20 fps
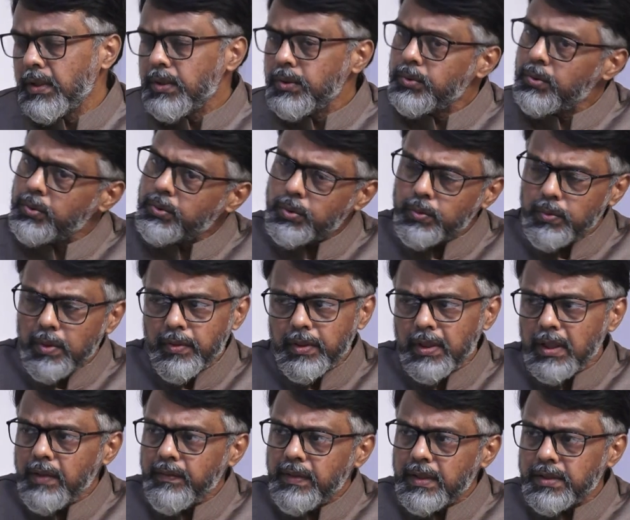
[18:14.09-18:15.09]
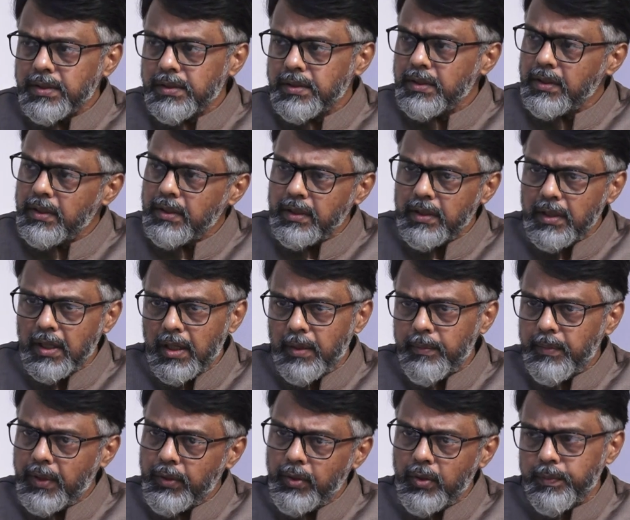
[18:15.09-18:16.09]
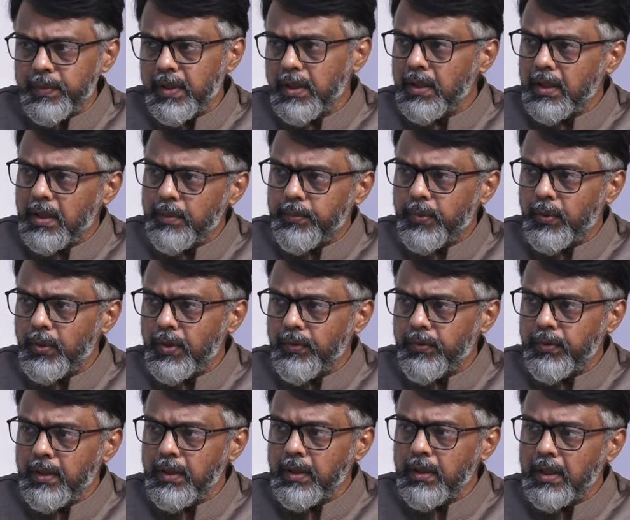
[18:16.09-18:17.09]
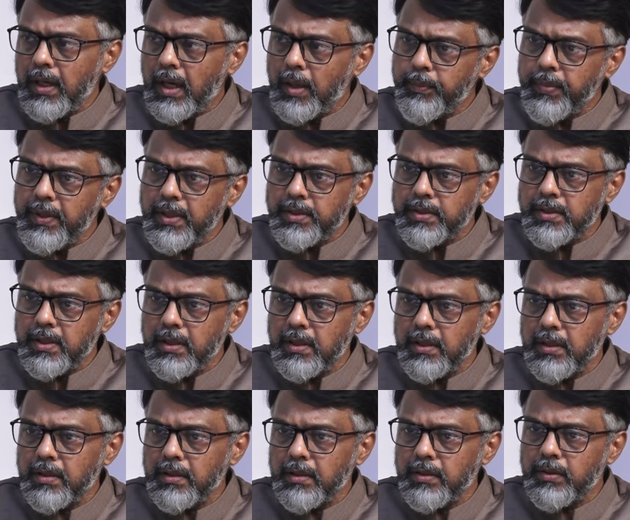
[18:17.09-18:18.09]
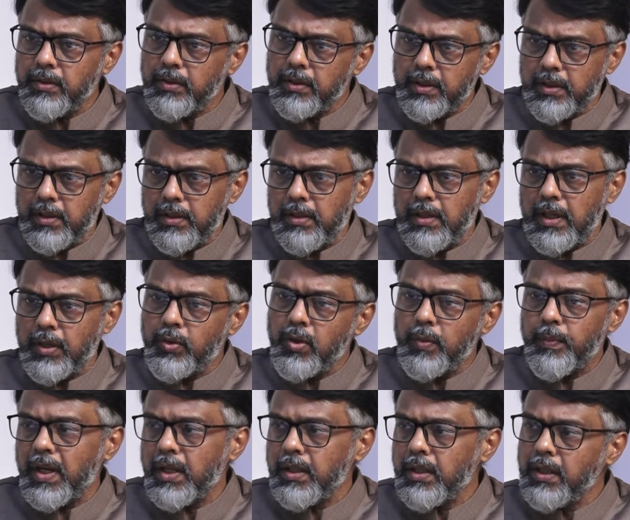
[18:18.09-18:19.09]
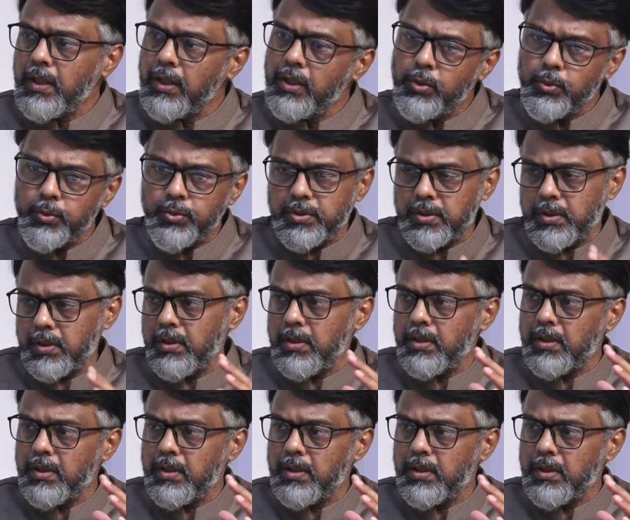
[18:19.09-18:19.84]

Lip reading: So throughout he was adopting a policy appeasing or accommodating Hindus